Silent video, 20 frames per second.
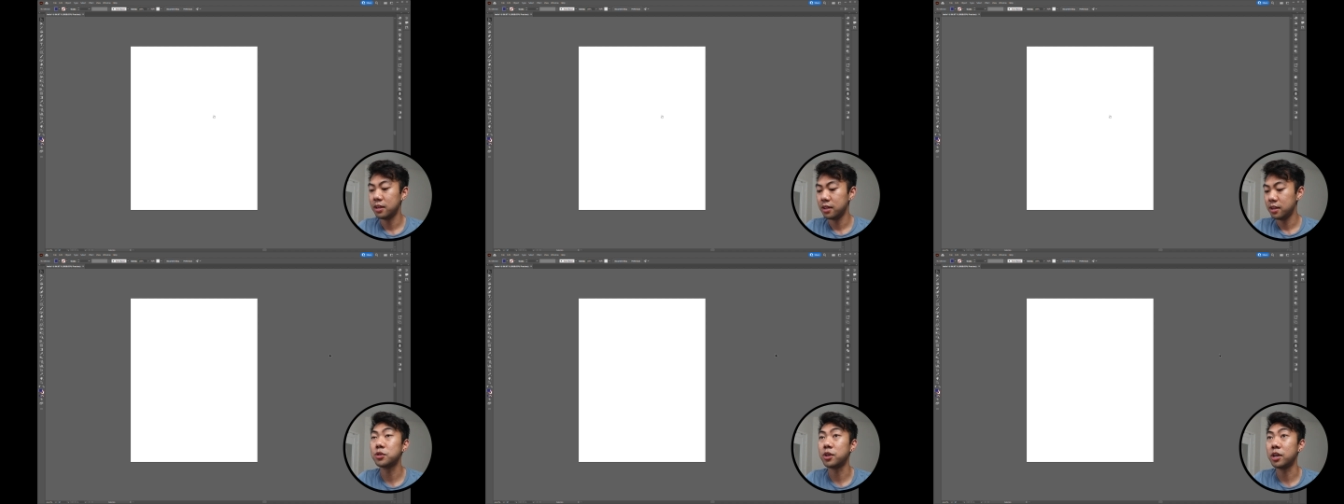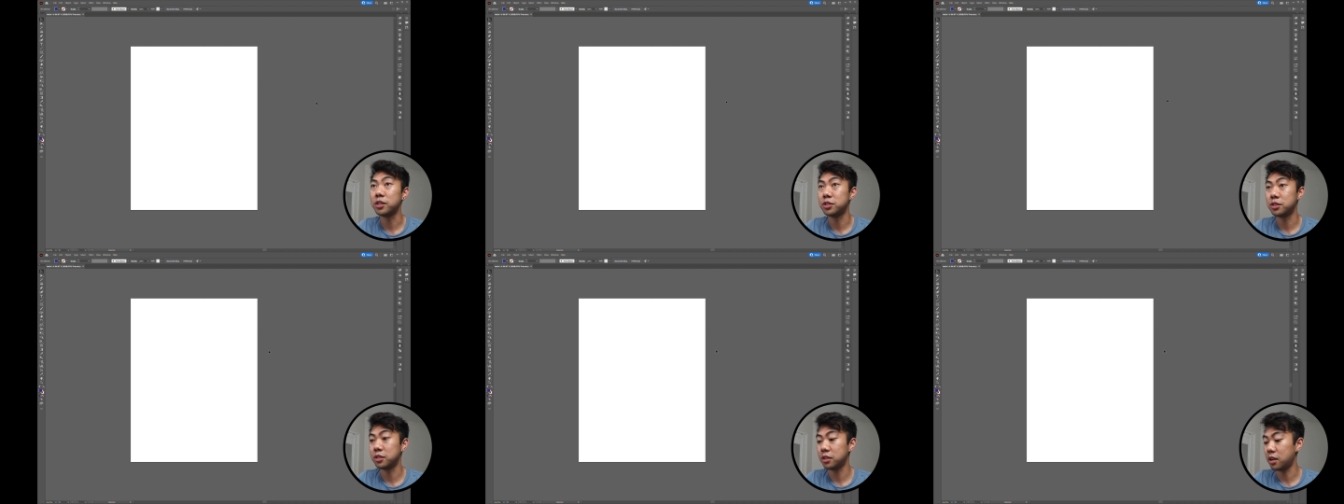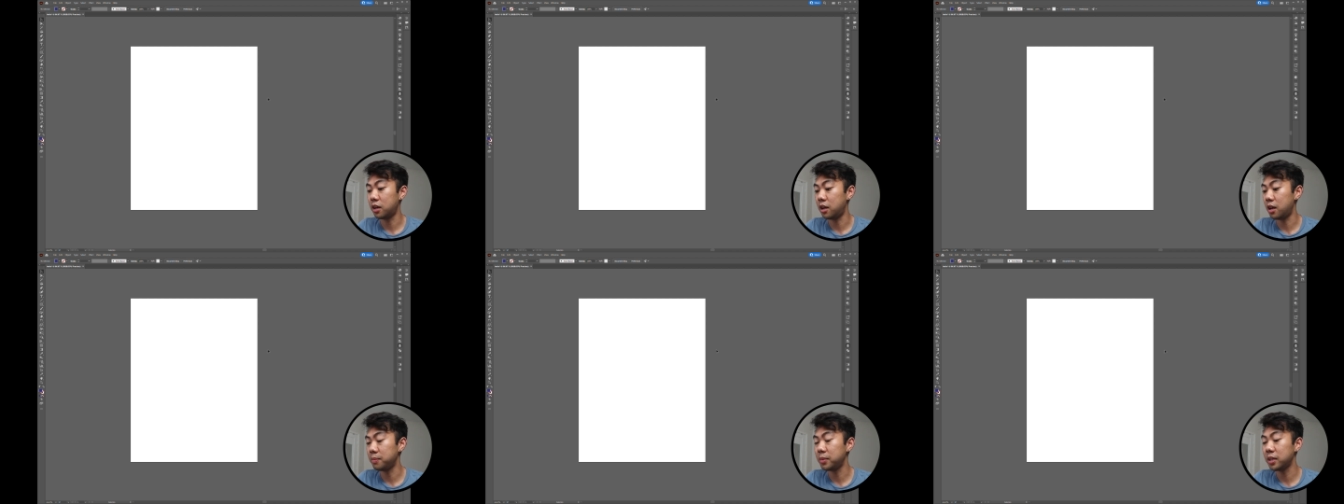So I
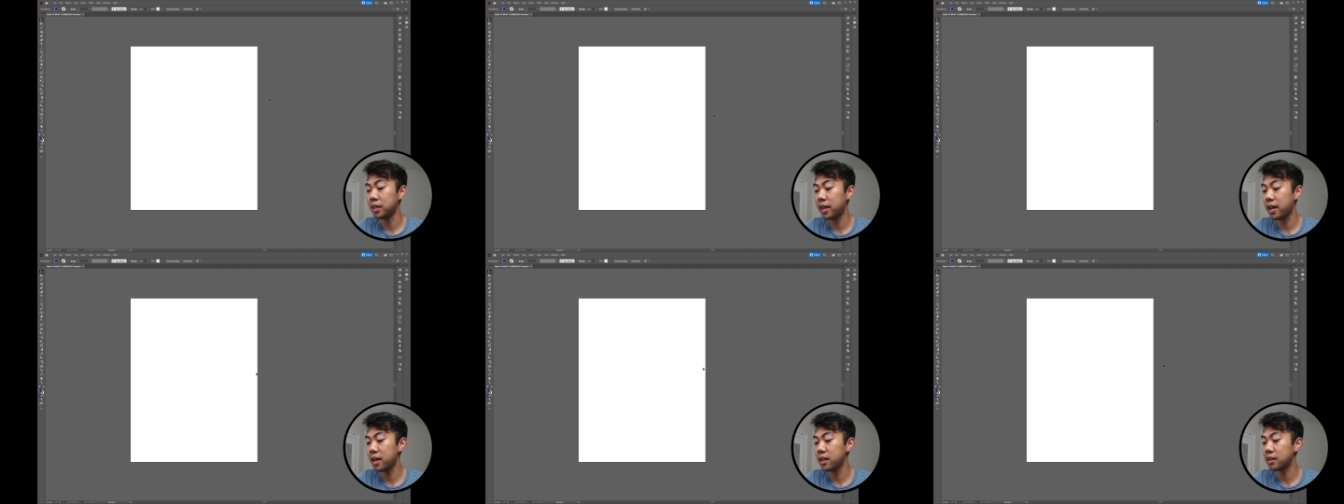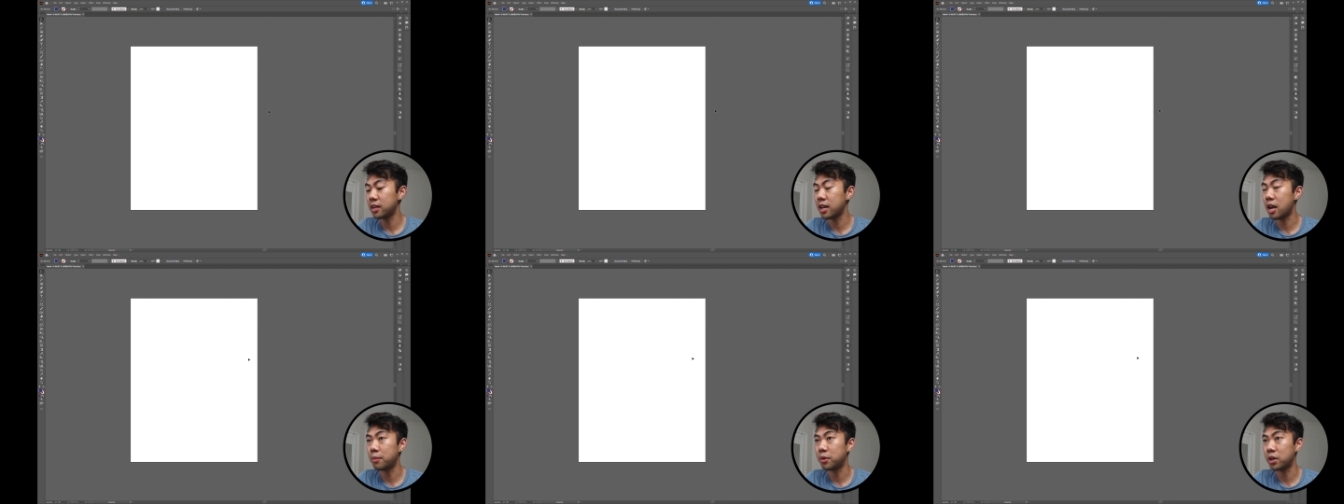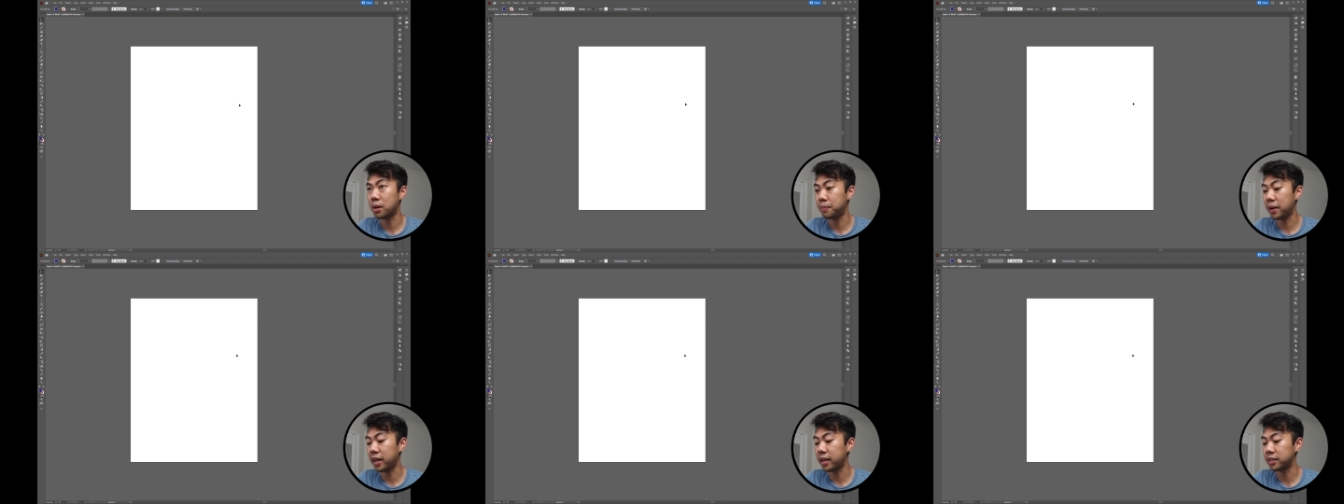just copy that. Now I'm
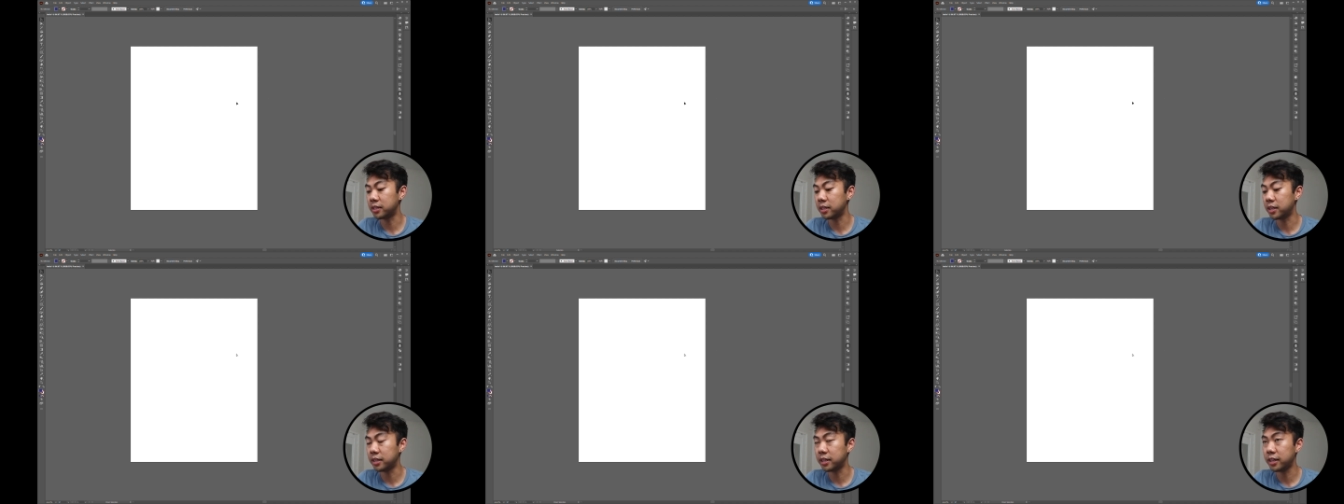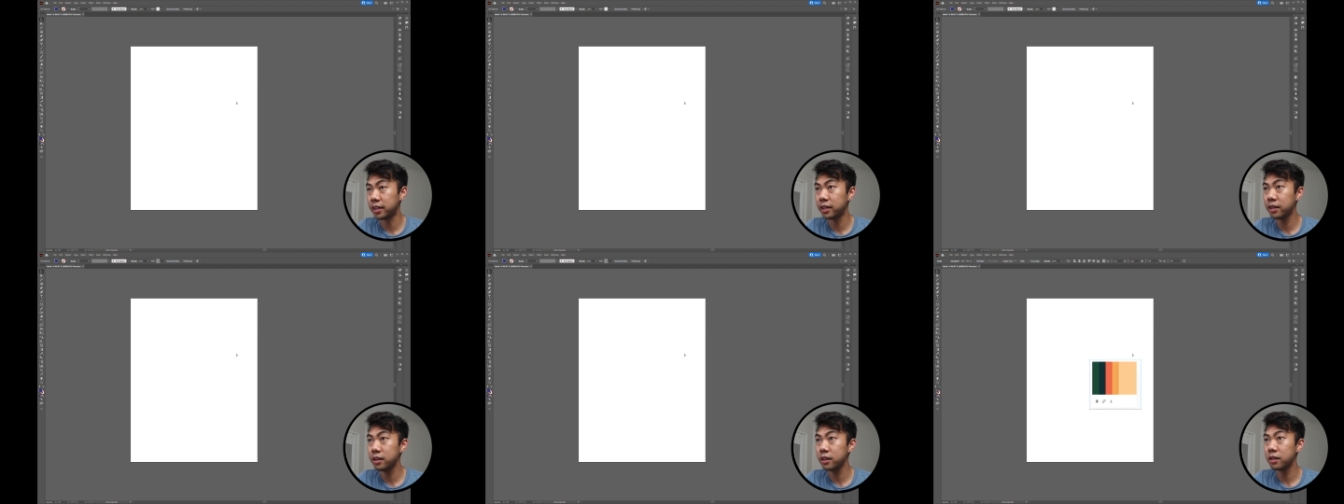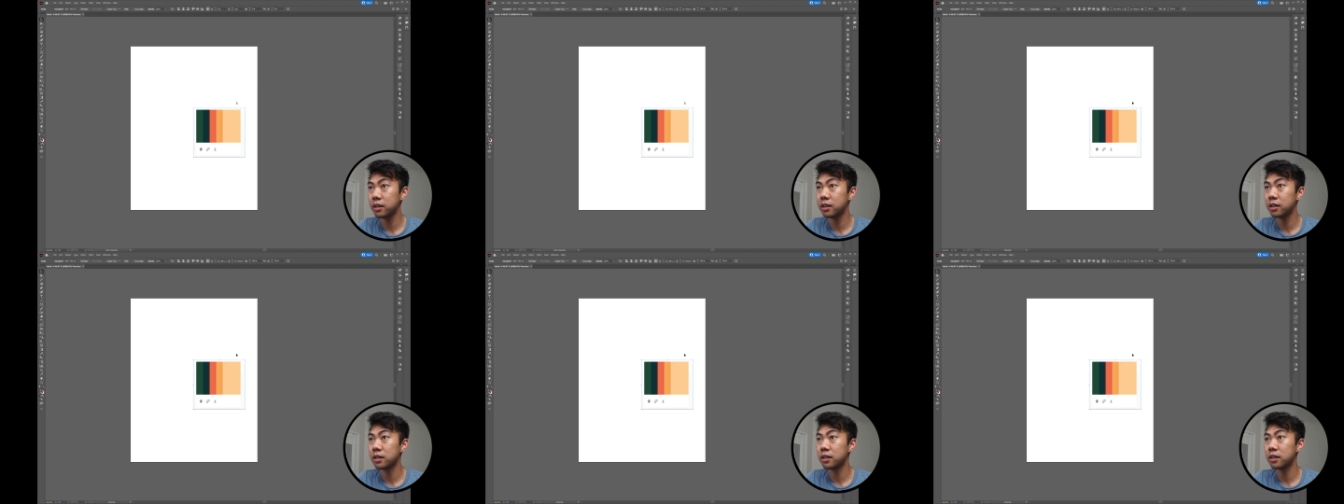gonna paste it in here.
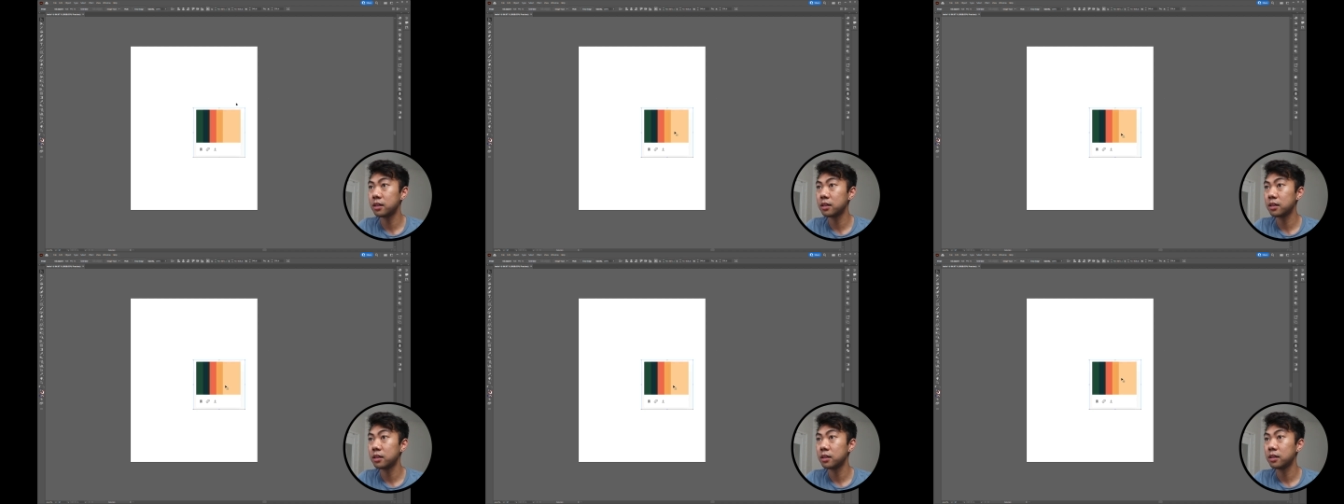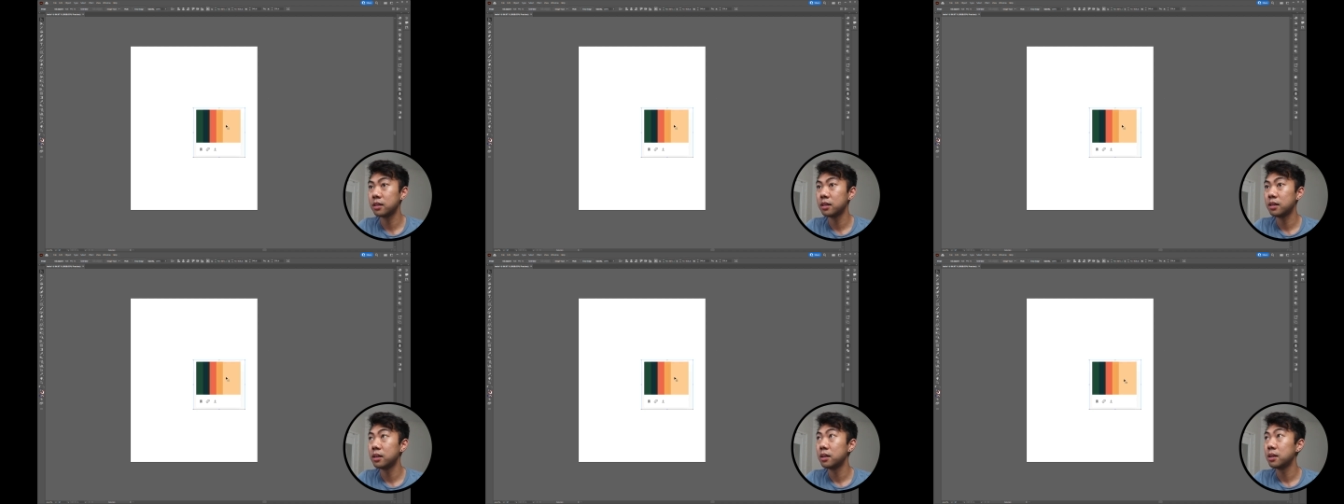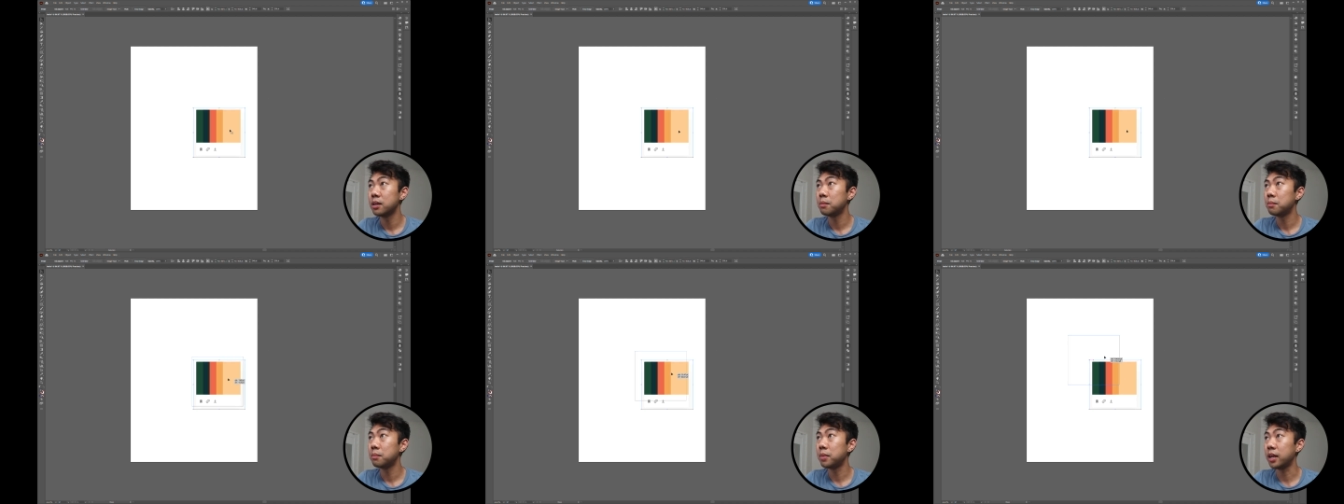
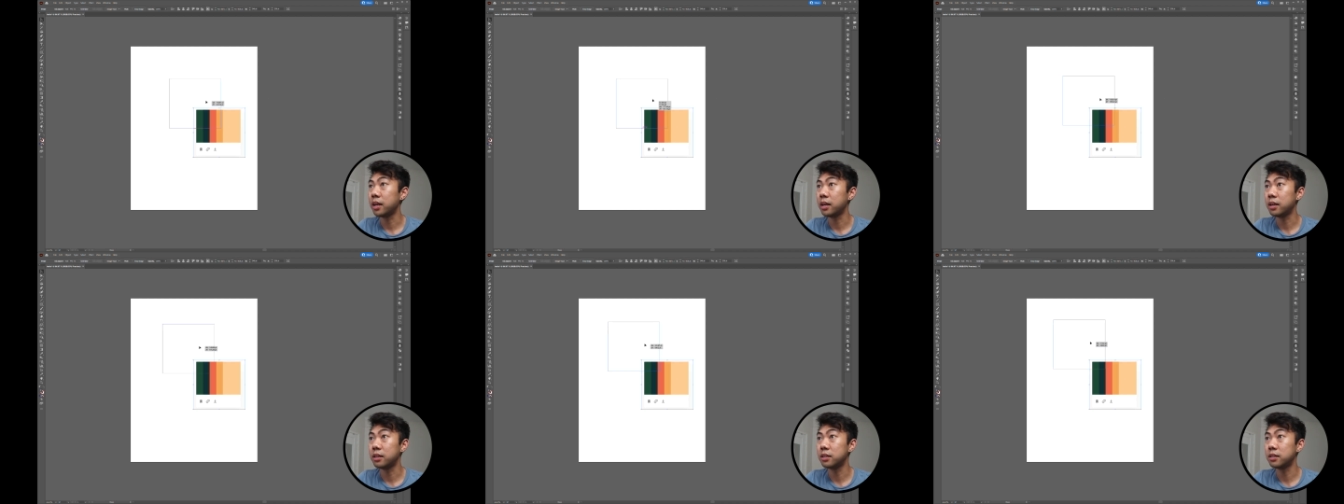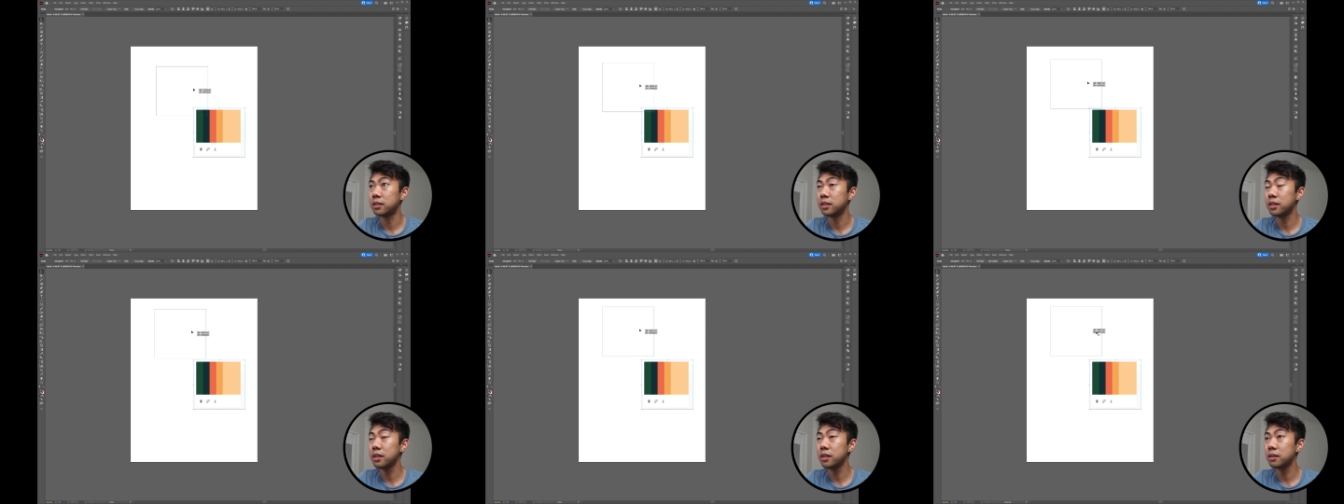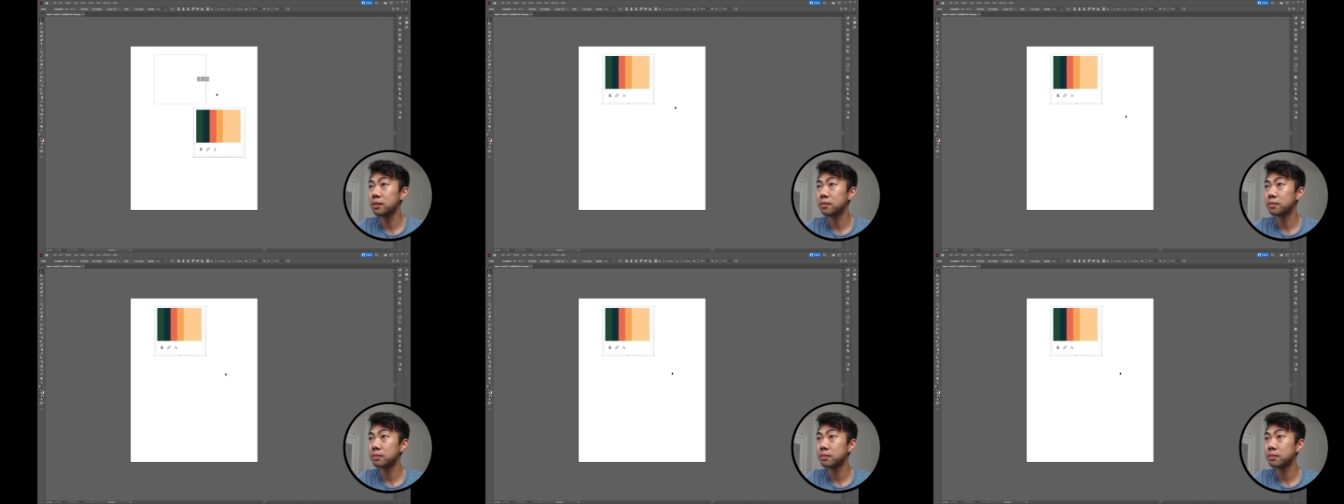Paste it.